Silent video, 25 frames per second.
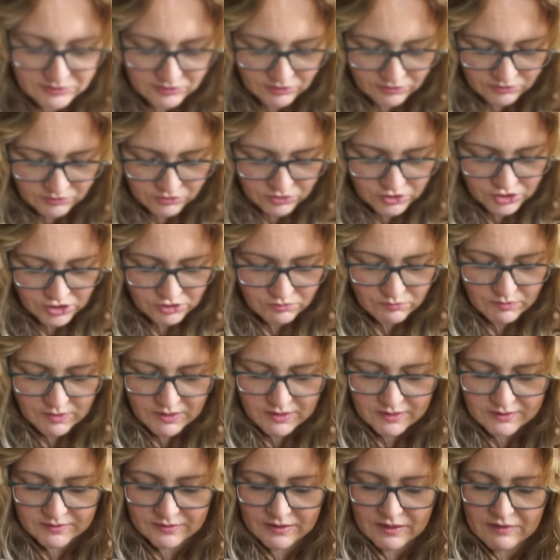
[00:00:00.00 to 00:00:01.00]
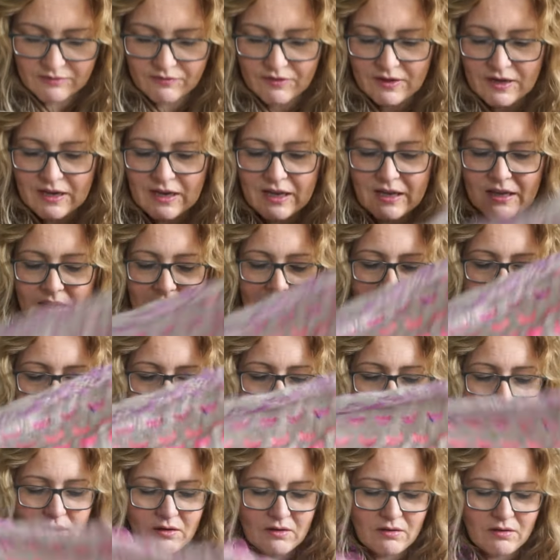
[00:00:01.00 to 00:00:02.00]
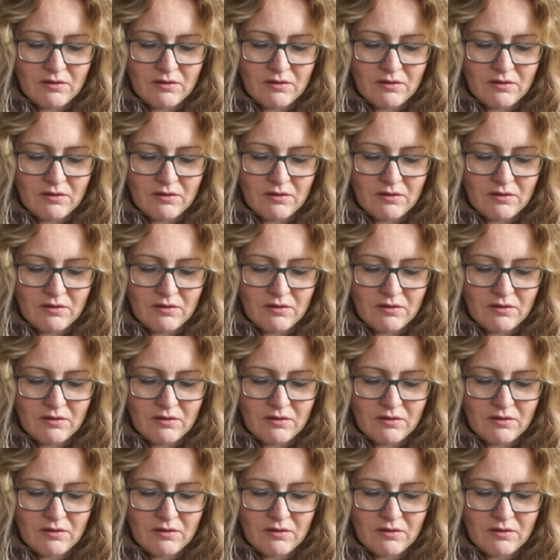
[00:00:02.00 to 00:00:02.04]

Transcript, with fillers: not sure if I like it